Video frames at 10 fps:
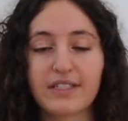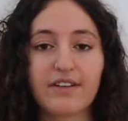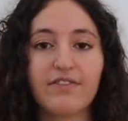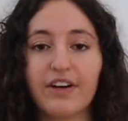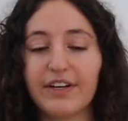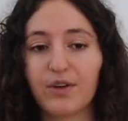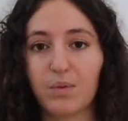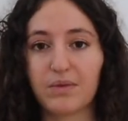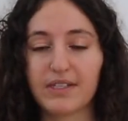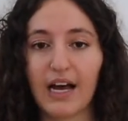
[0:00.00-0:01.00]
It's a very
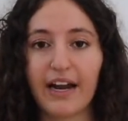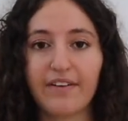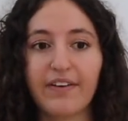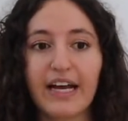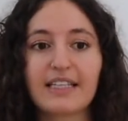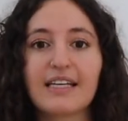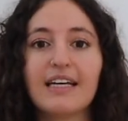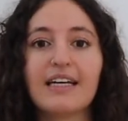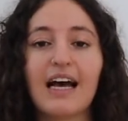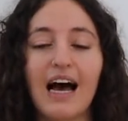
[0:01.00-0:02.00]
normal side effect,
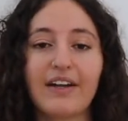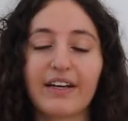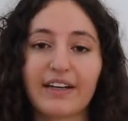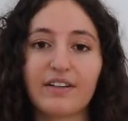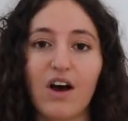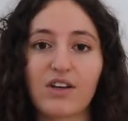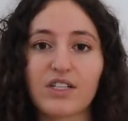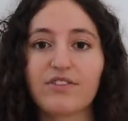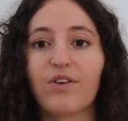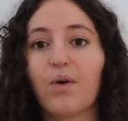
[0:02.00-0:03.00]
and it can
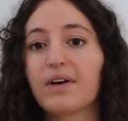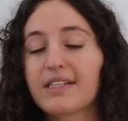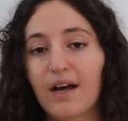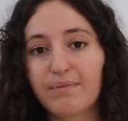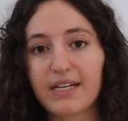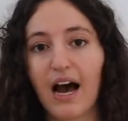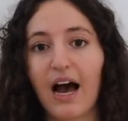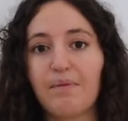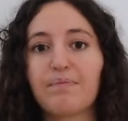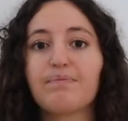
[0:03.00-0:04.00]
last for some
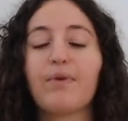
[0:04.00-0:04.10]
time.